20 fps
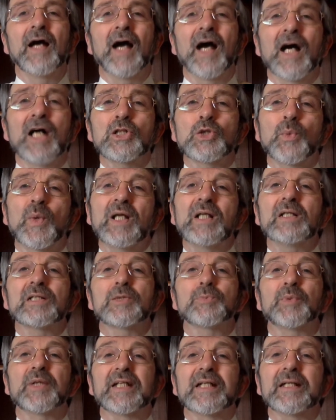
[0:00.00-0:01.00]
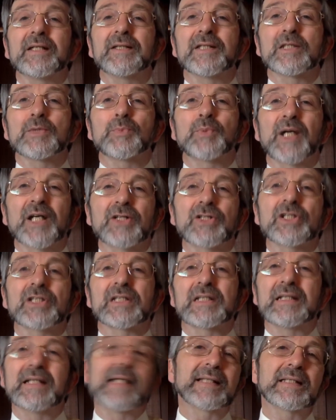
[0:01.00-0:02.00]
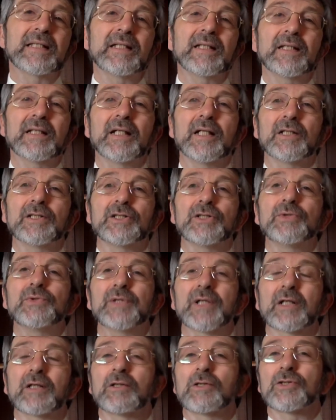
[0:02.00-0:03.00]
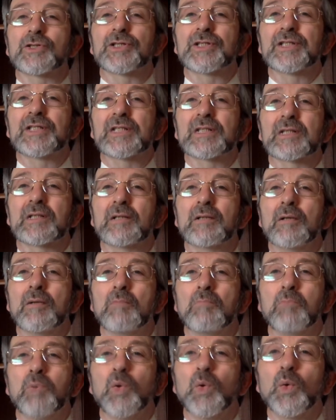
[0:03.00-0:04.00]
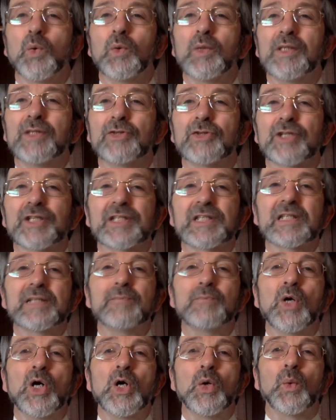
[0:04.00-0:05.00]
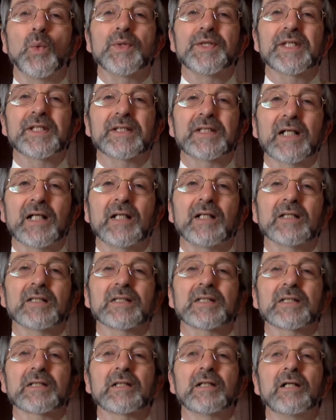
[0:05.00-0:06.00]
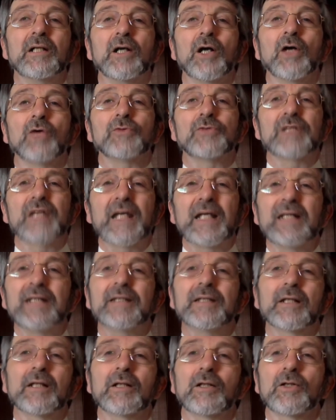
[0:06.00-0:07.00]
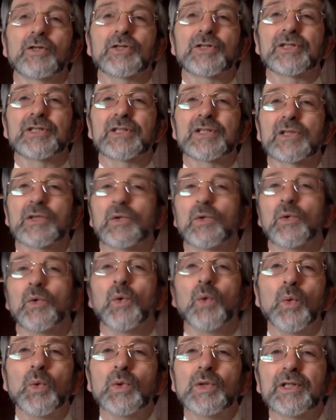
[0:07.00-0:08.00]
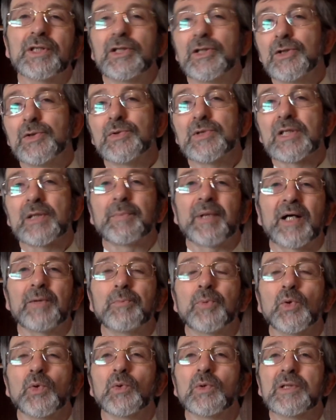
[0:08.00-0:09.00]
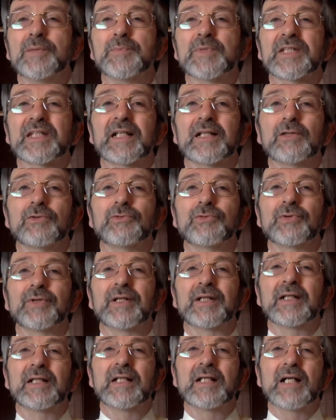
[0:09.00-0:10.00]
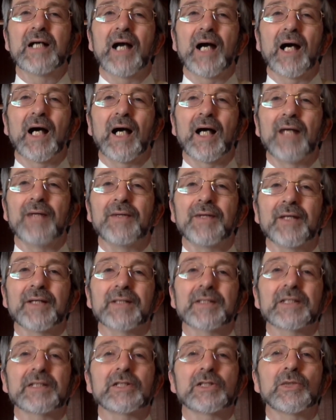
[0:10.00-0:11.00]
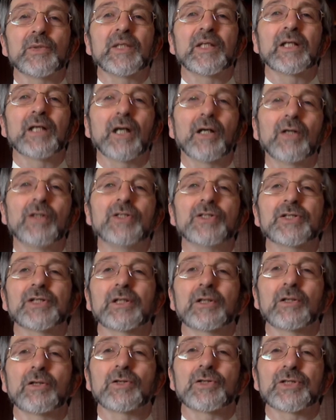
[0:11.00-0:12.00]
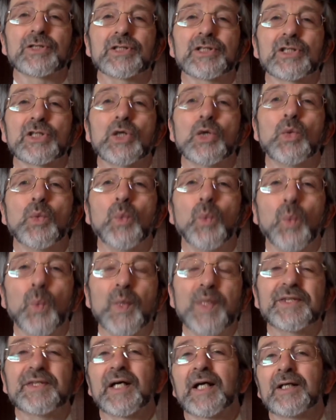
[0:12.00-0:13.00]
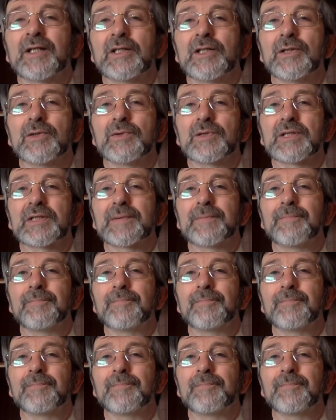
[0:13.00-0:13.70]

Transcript: As well as bringing this precious letter to the Colossians, Paul entrusts him with the task of telling the Colossians all the news about Paul himself, and thus to encourage the Colossians with that news.